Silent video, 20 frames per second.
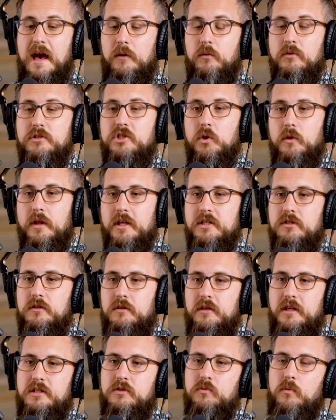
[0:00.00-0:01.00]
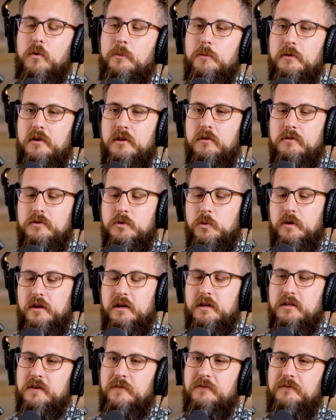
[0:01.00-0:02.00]
Well, so let's let's what we're gonna do is we're
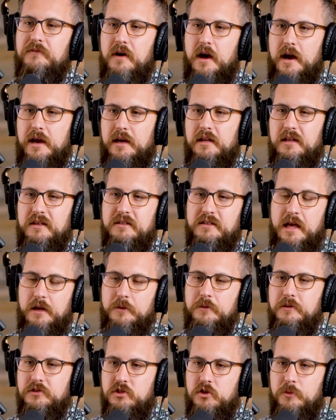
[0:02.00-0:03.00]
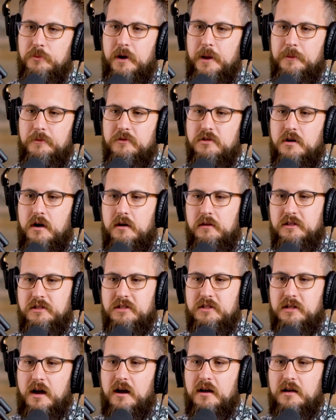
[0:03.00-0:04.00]
gonna define exactly what those two parameters are. Let's
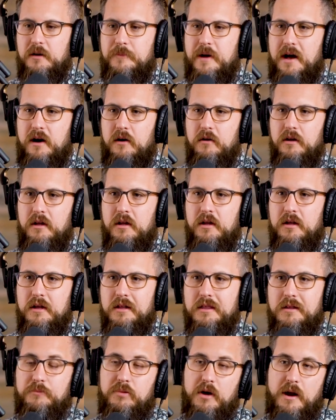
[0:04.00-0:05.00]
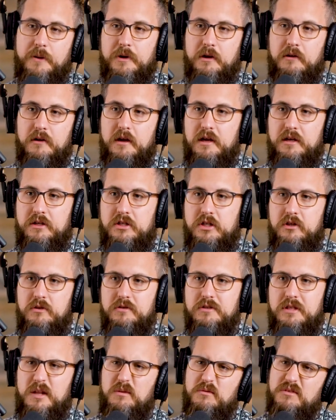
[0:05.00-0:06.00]
talk about the primary
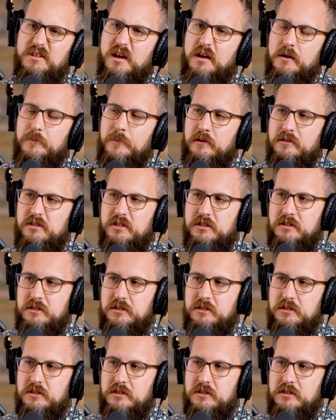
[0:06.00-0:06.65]
issues, and we'll talk about just